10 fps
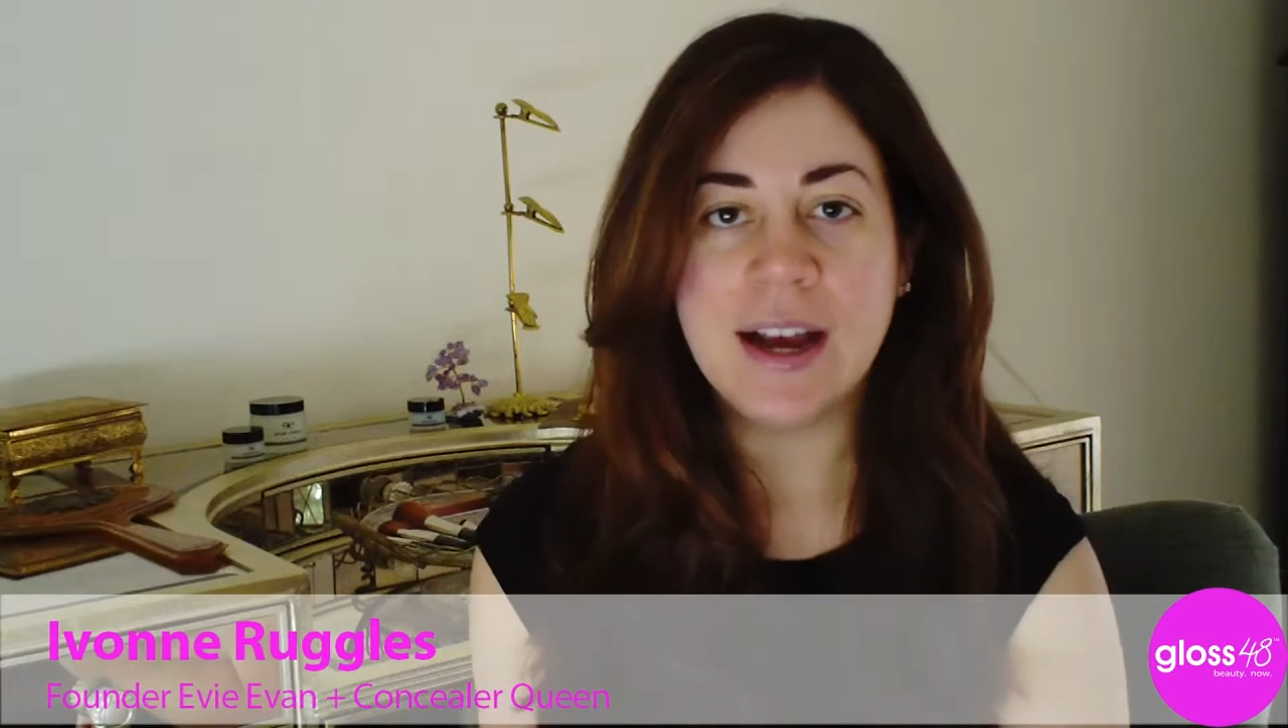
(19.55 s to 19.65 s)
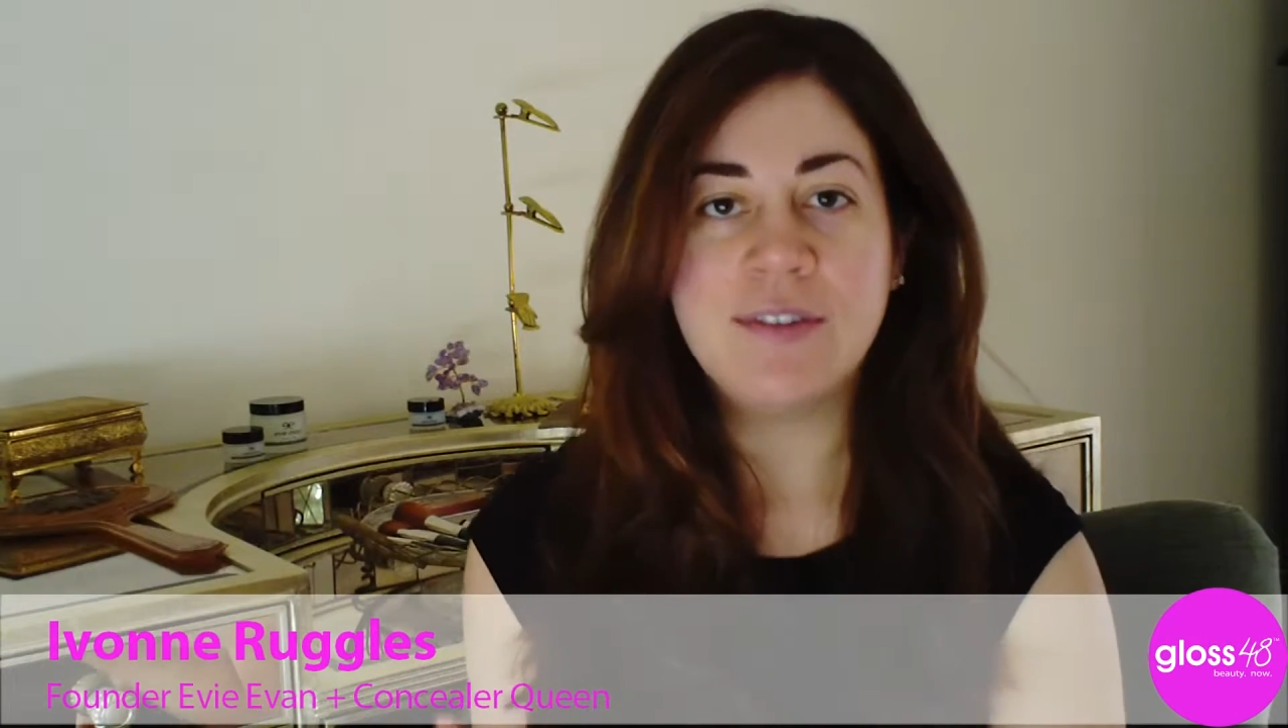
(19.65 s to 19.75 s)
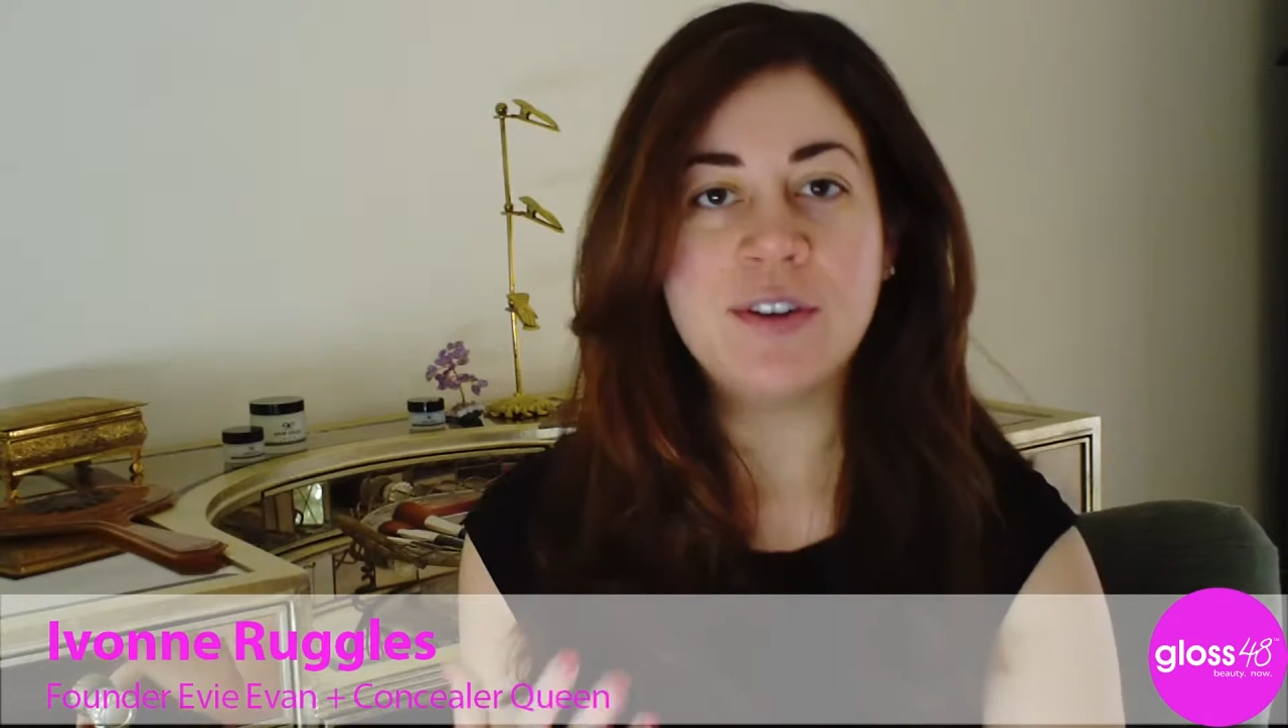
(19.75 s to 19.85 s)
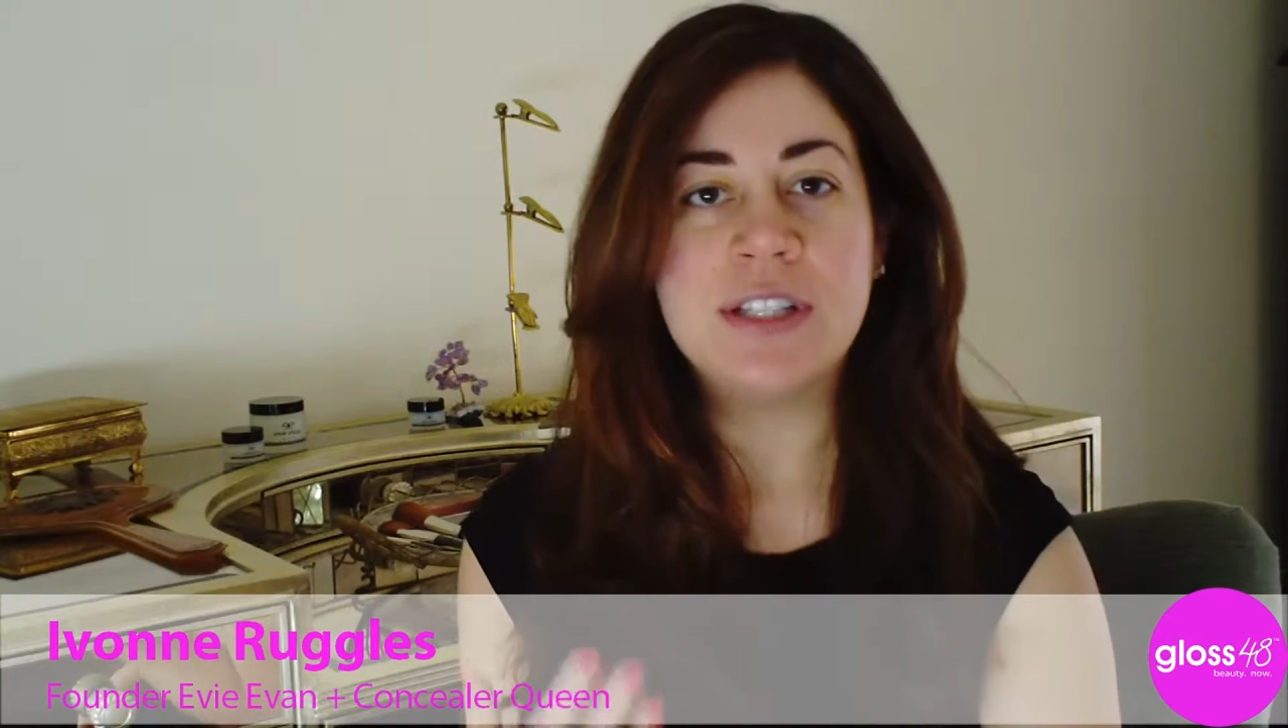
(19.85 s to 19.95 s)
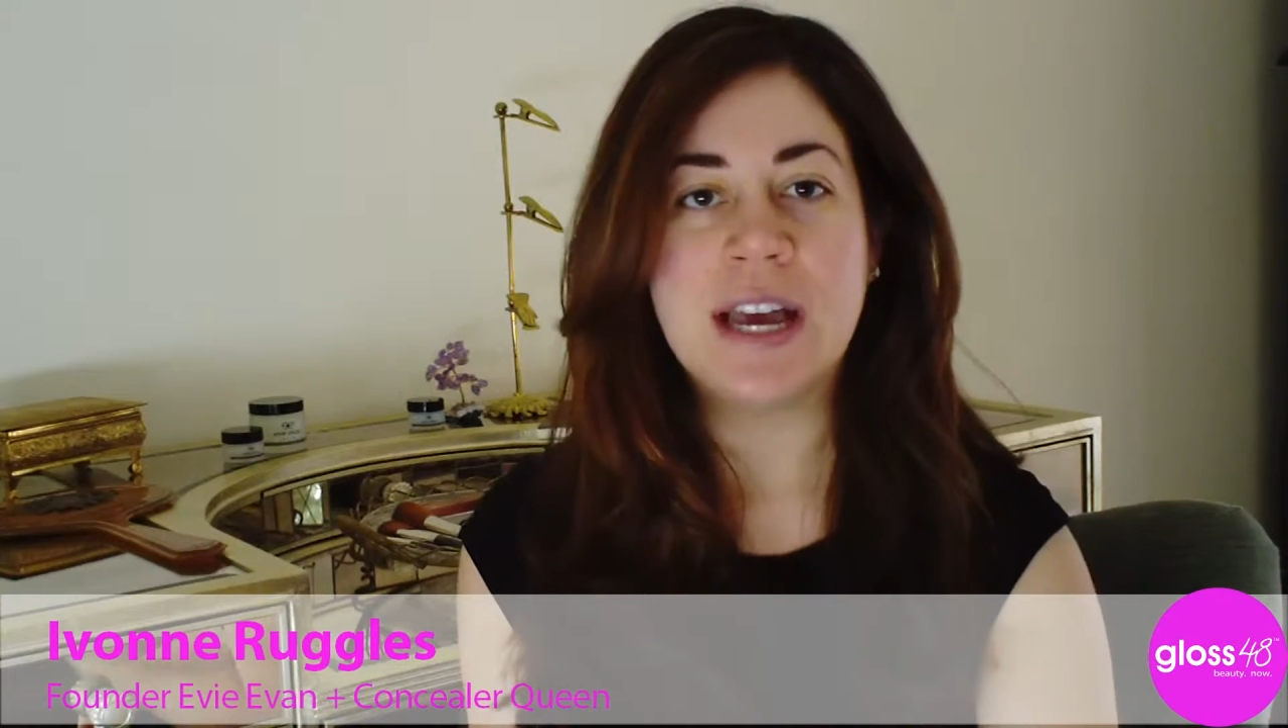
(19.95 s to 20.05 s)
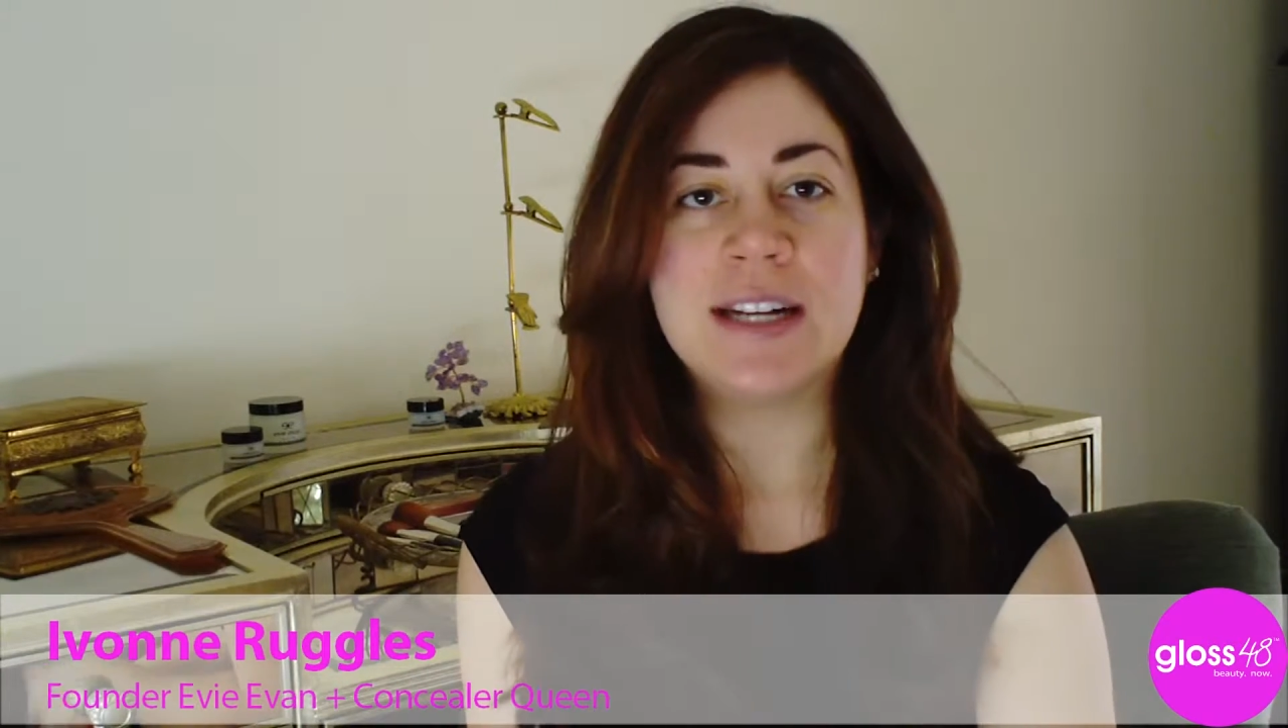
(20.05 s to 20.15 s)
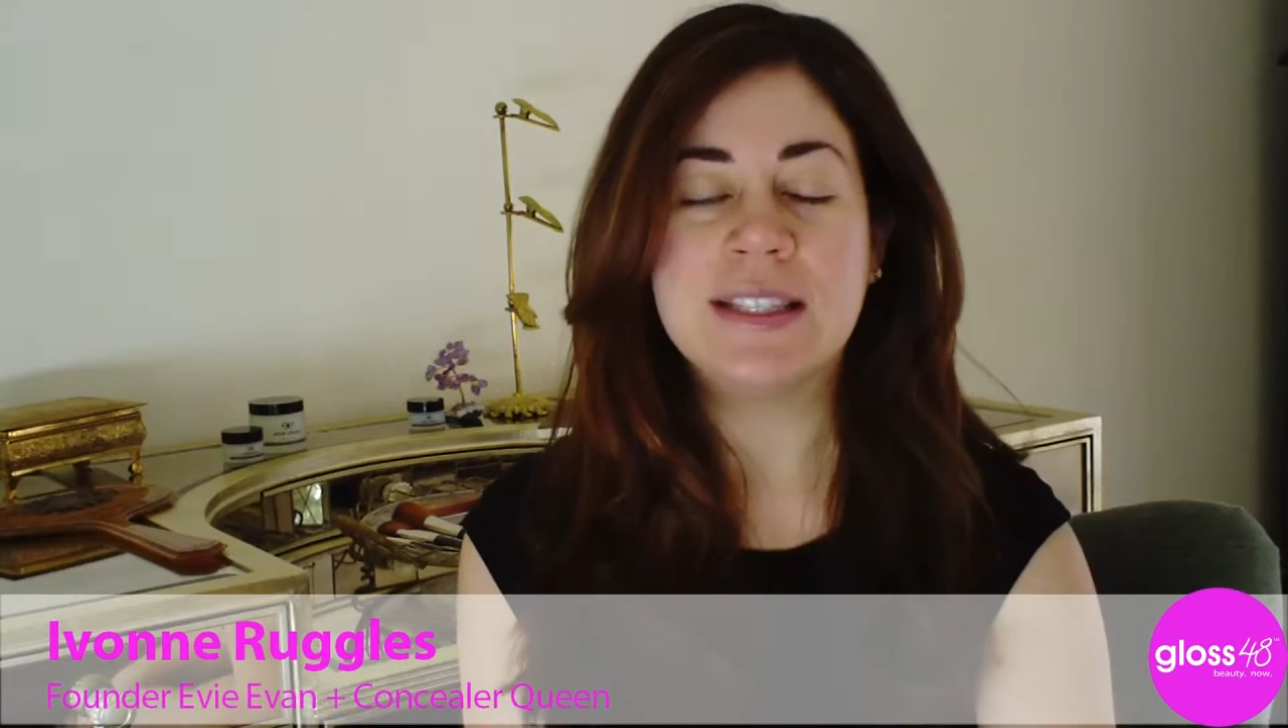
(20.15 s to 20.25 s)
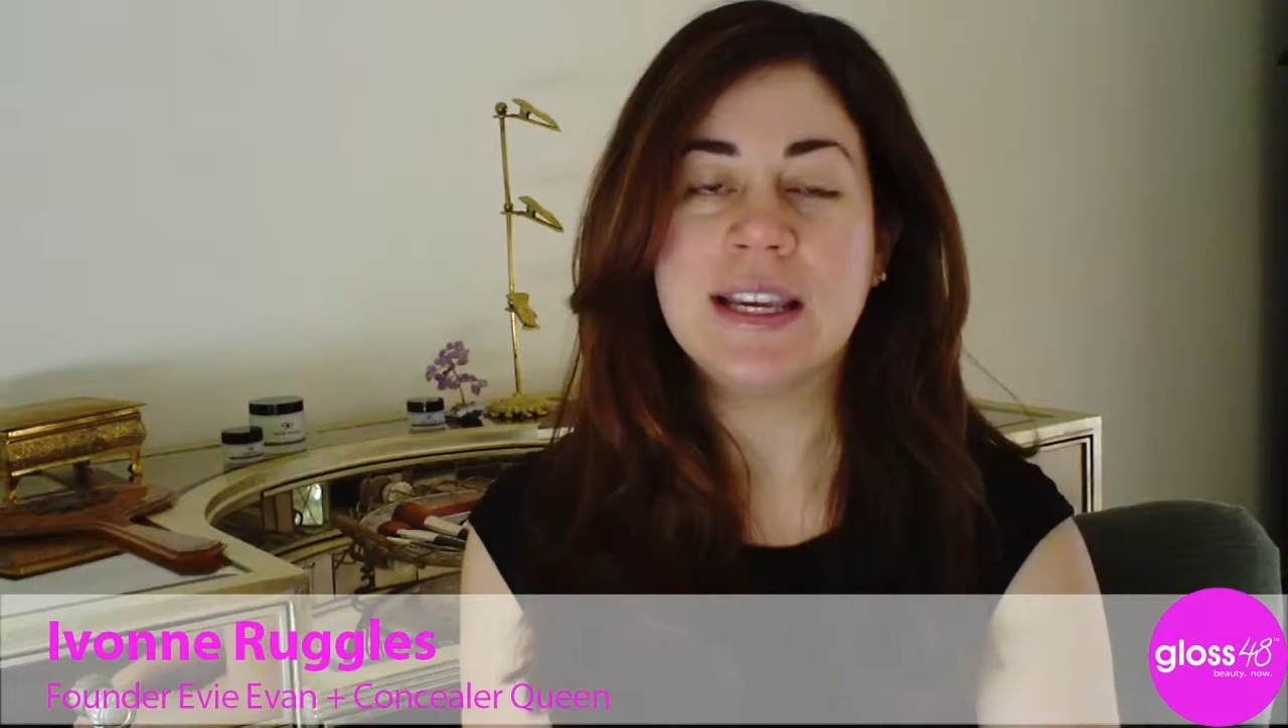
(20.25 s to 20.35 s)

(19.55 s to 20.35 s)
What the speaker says: I've always had